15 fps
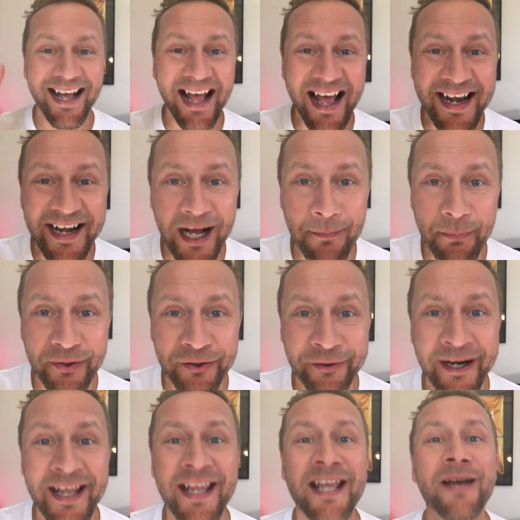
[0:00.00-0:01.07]
And number
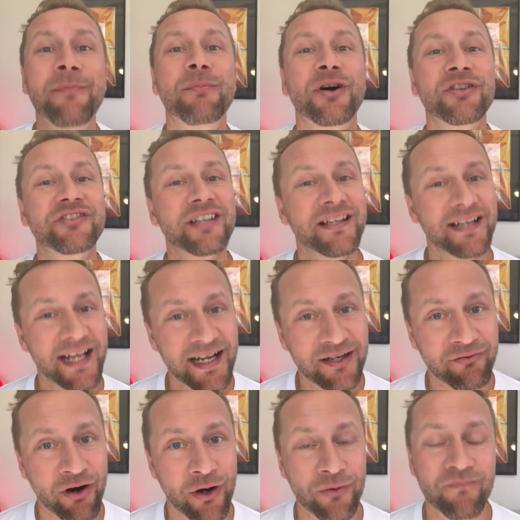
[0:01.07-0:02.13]
three,
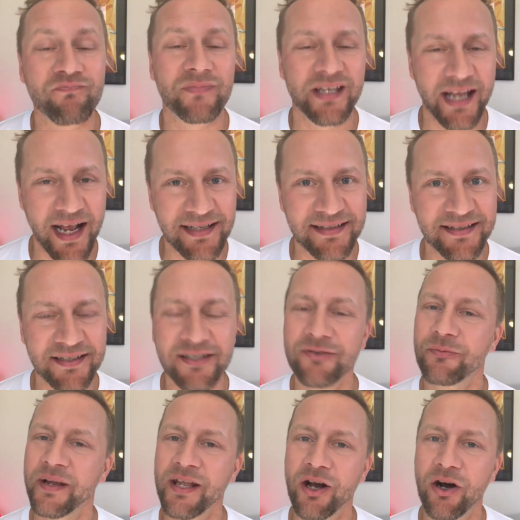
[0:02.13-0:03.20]
Montenegro. Yes,
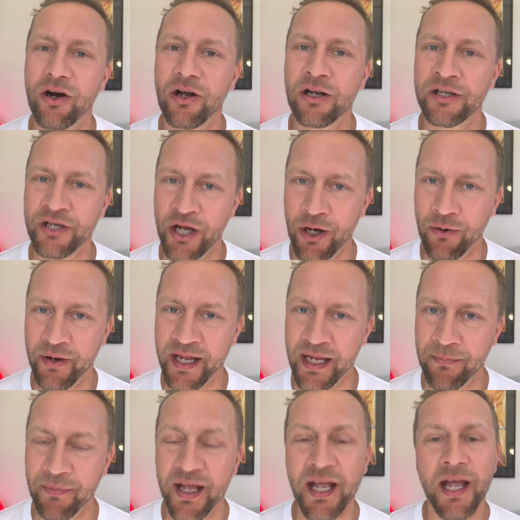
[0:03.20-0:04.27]
we all know
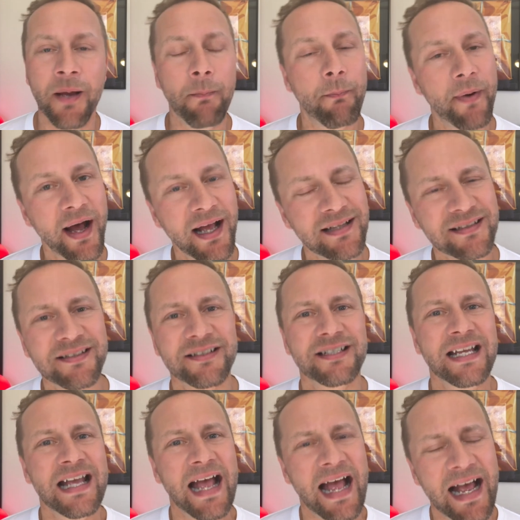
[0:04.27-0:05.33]
him. But
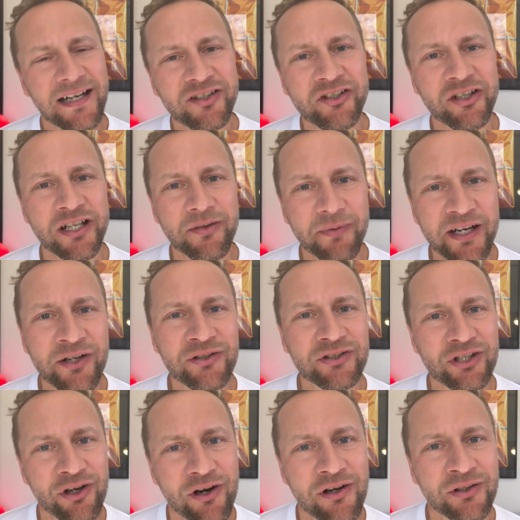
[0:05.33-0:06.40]
actually, we don't
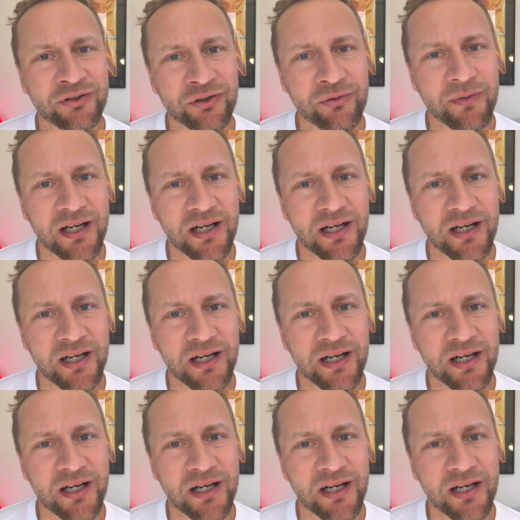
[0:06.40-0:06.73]
talk too